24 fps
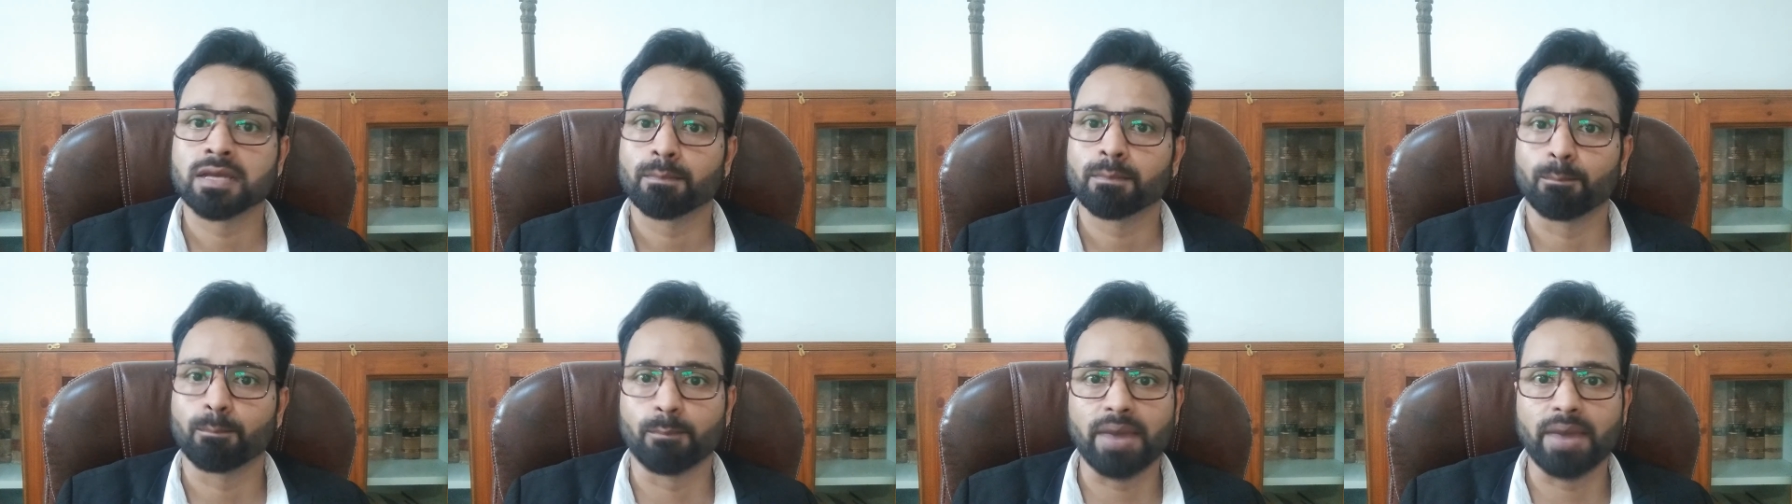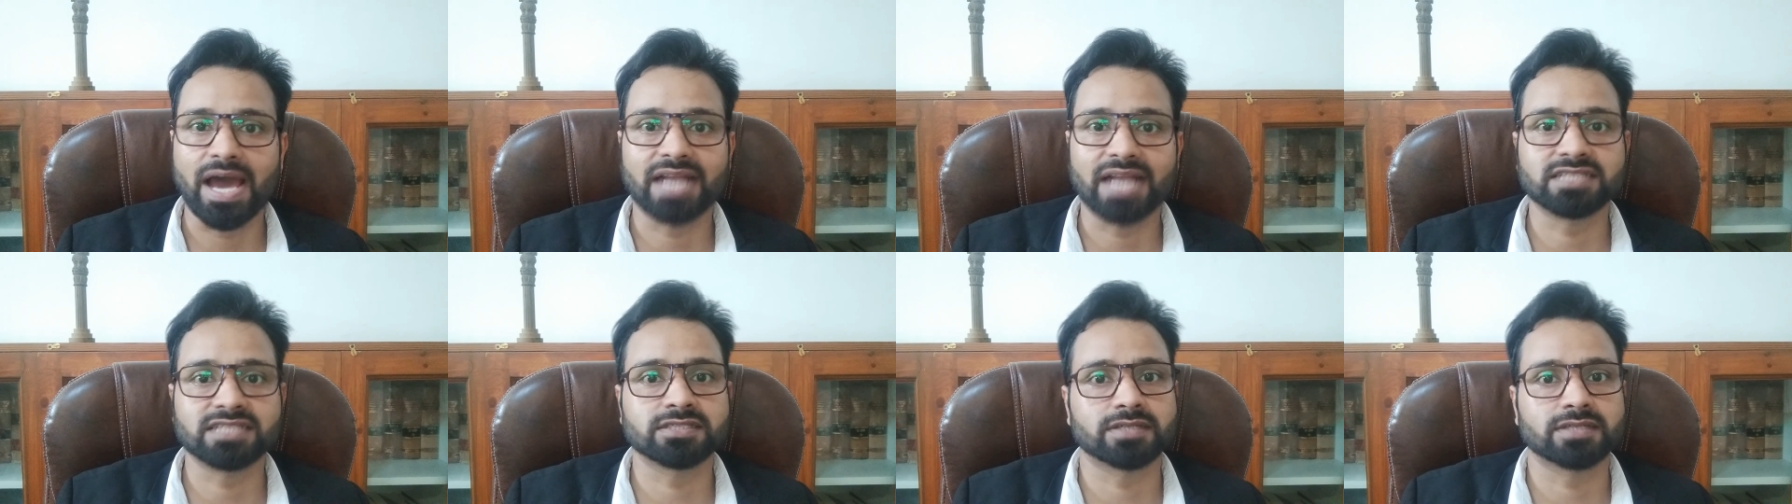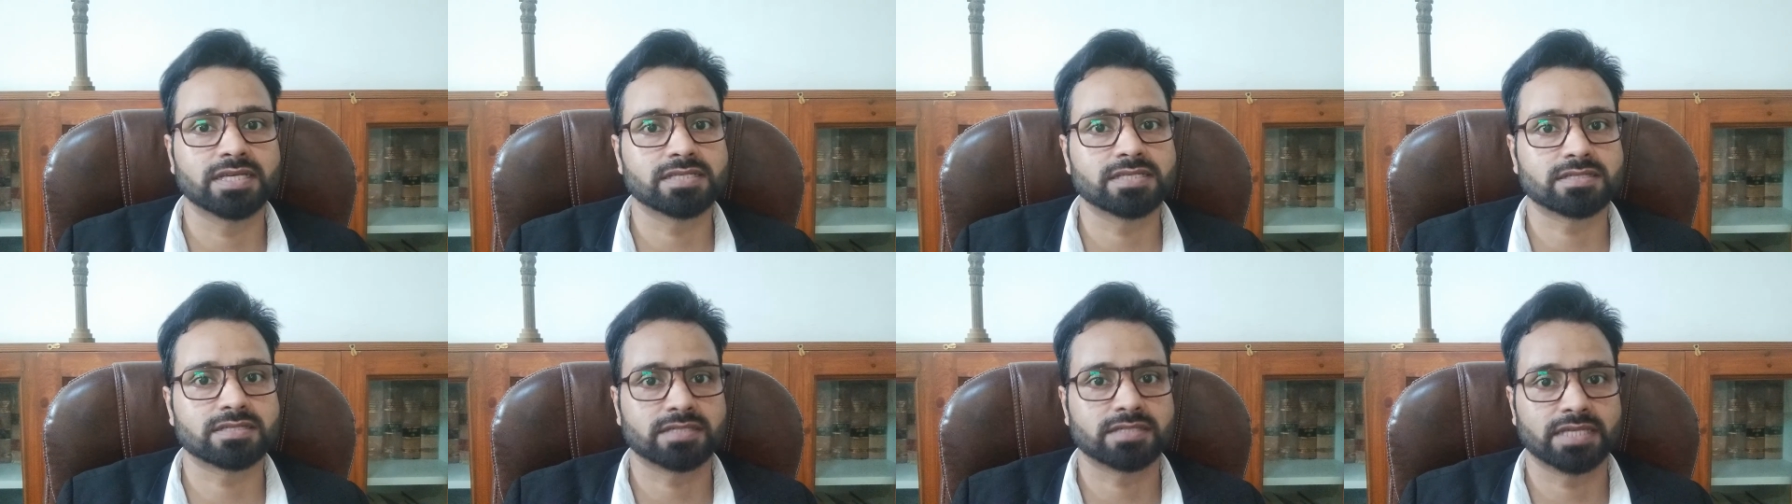marriage
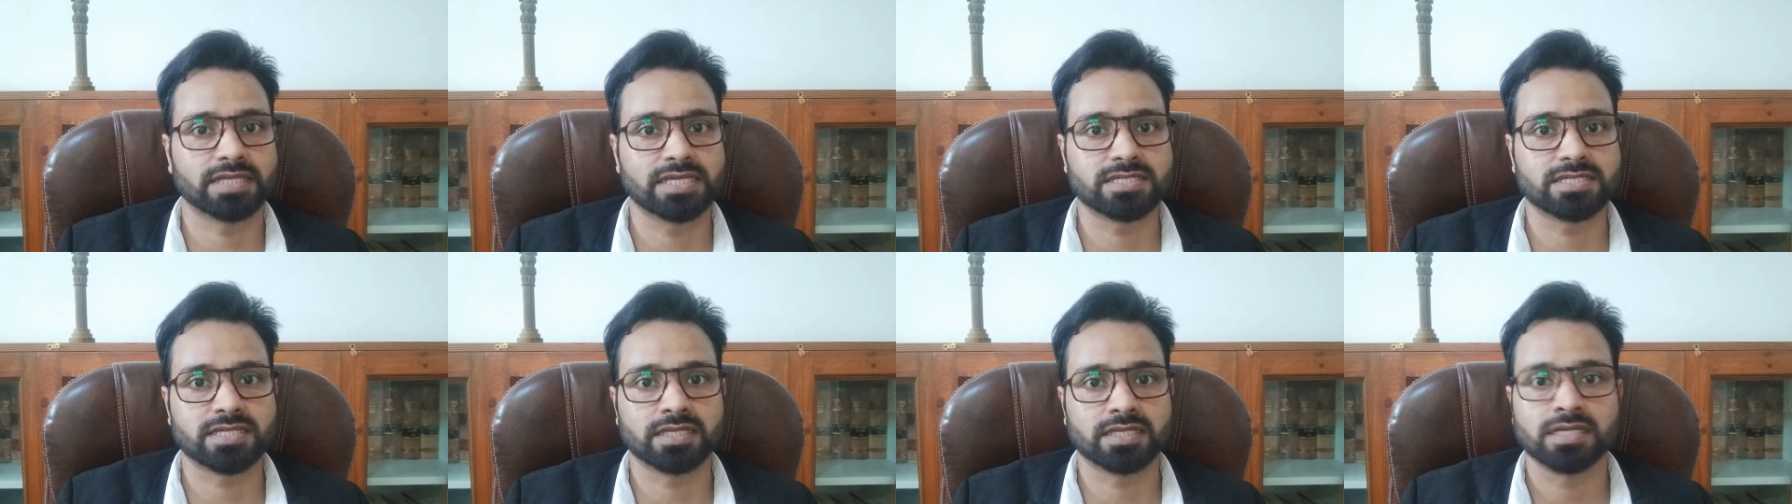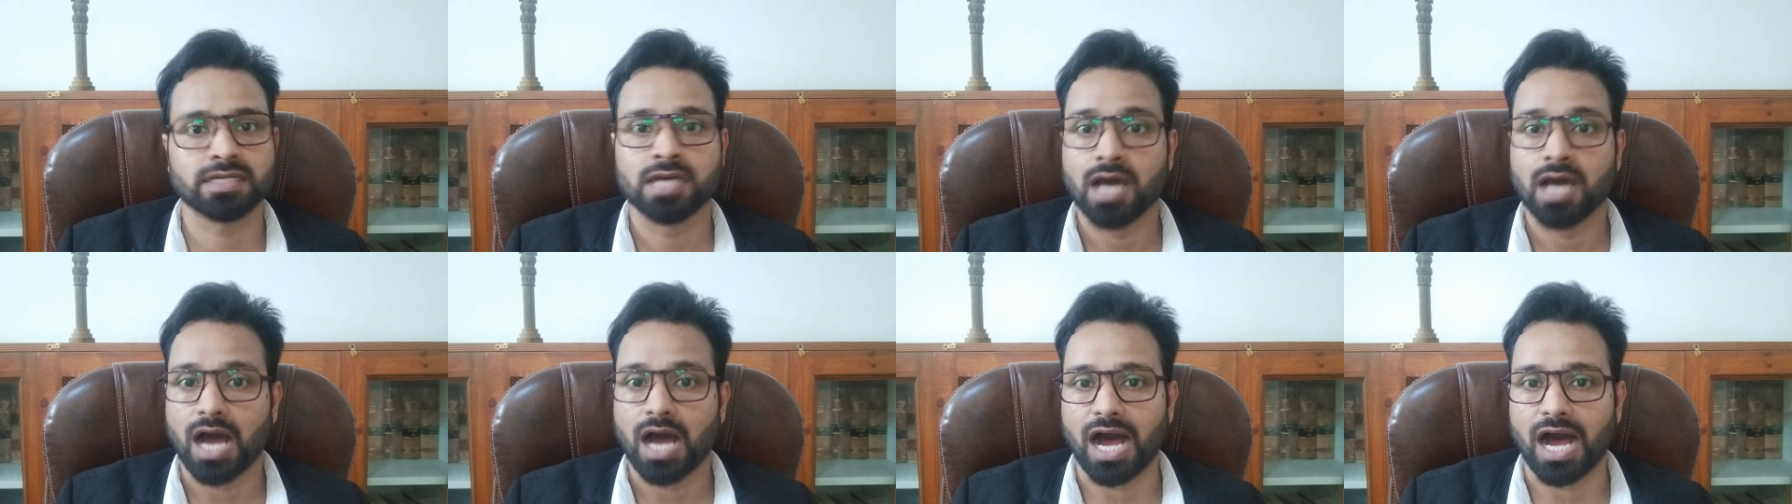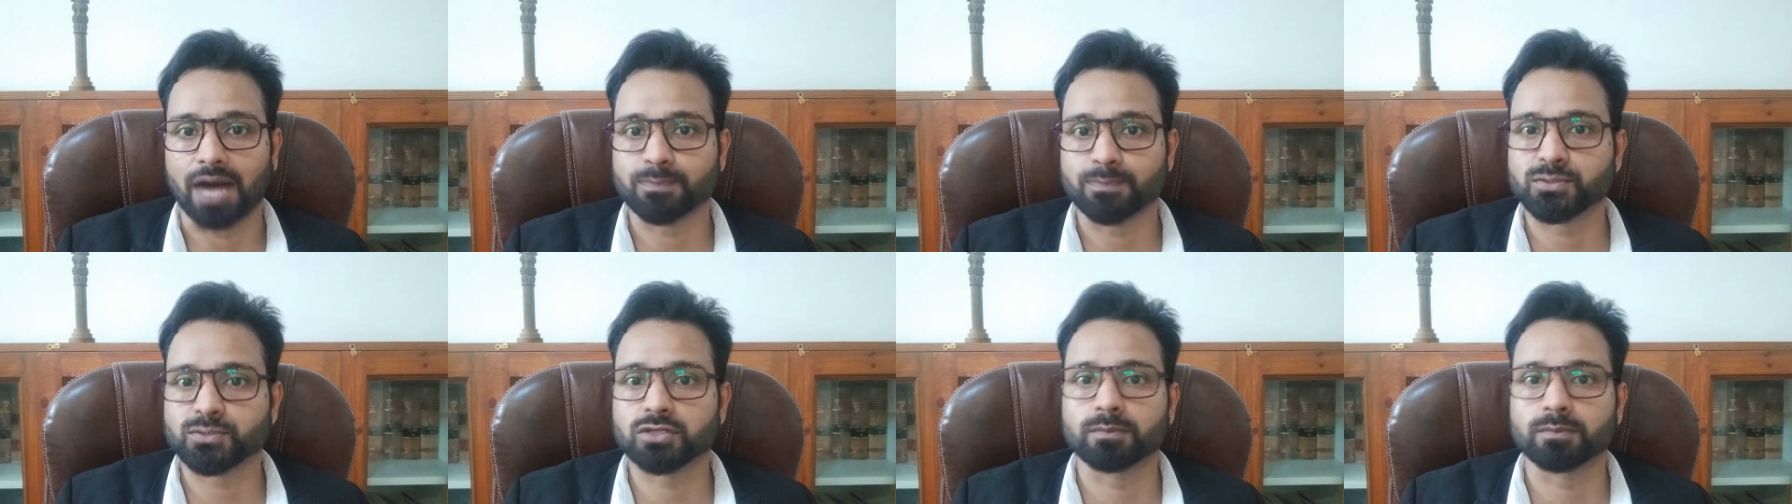registration
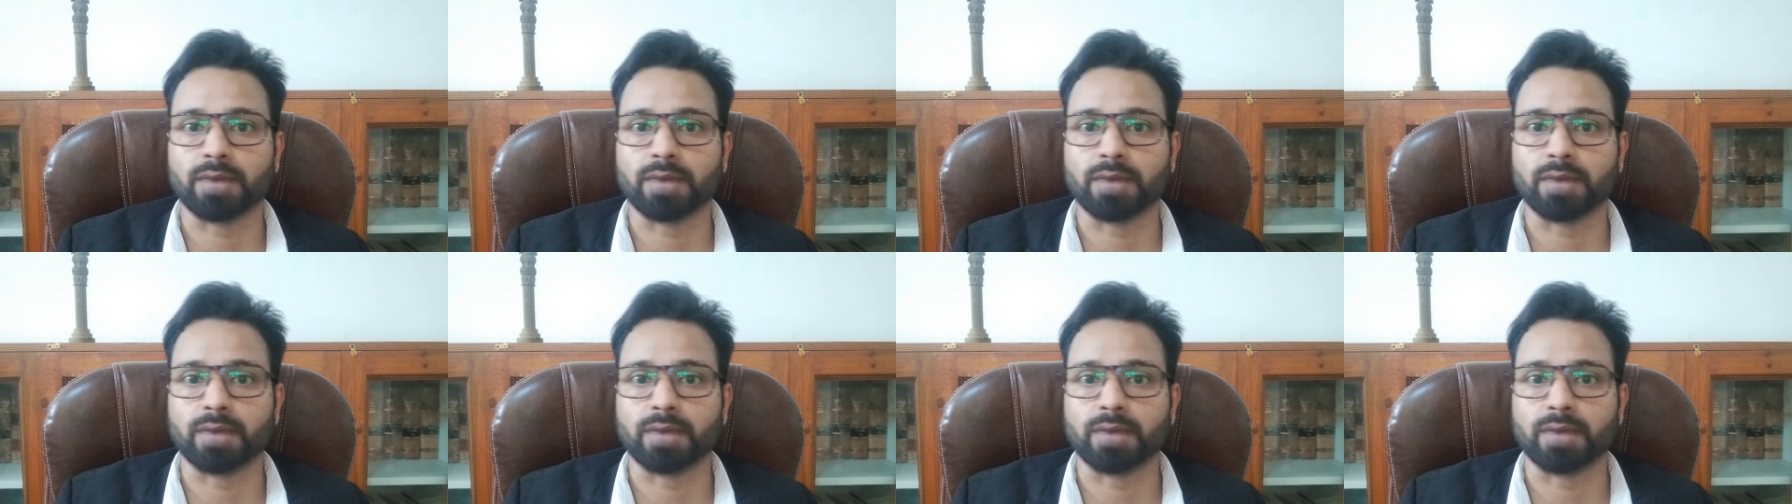after